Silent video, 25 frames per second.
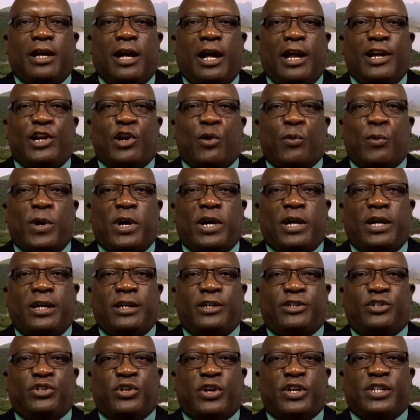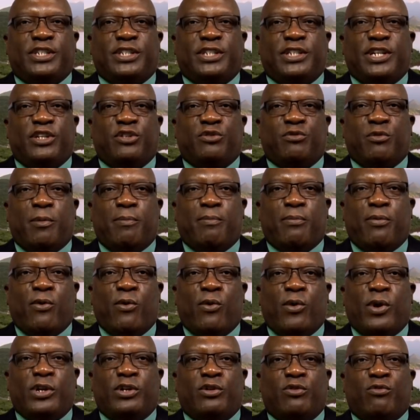and the World Justice
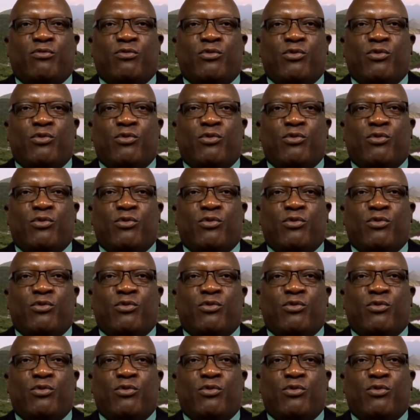Report